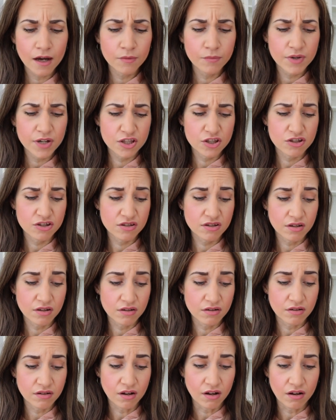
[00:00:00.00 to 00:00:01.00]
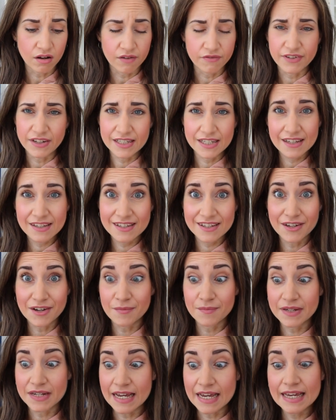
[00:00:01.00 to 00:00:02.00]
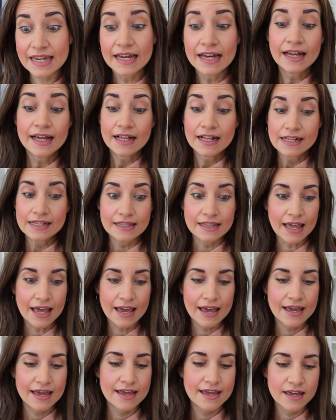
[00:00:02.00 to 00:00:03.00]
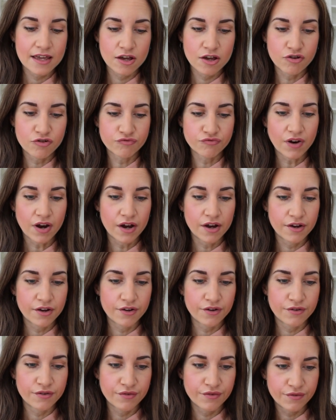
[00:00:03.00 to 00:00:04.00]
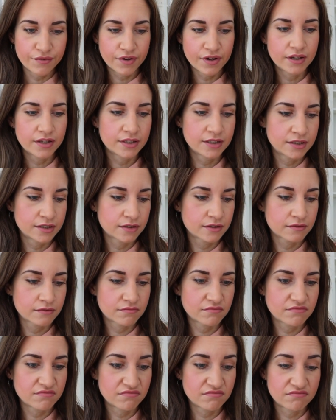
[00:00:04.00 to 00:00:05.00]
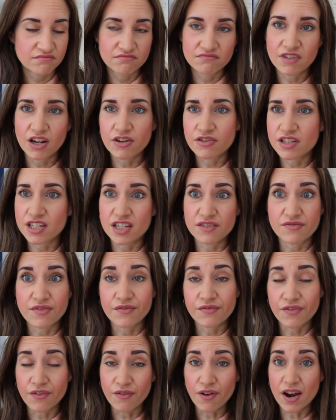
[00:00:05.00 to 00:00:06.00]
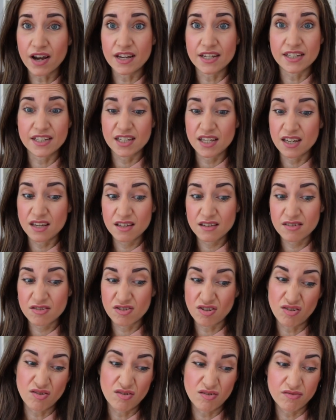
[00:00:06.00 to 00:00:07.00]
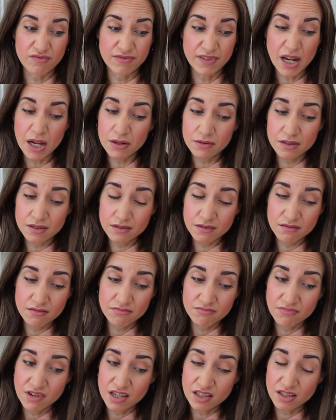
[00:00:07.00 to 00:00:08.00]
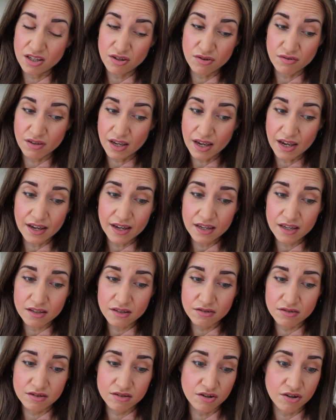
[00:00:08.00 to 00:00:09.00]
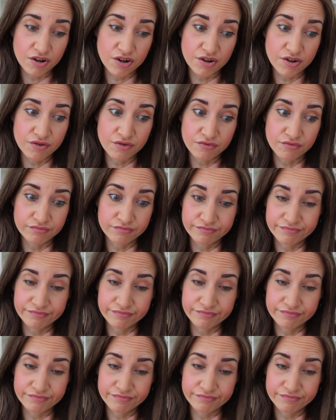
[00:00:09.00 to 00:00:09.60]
which are a fantastic company. They grow loads of different varieties of flowers in the UK, so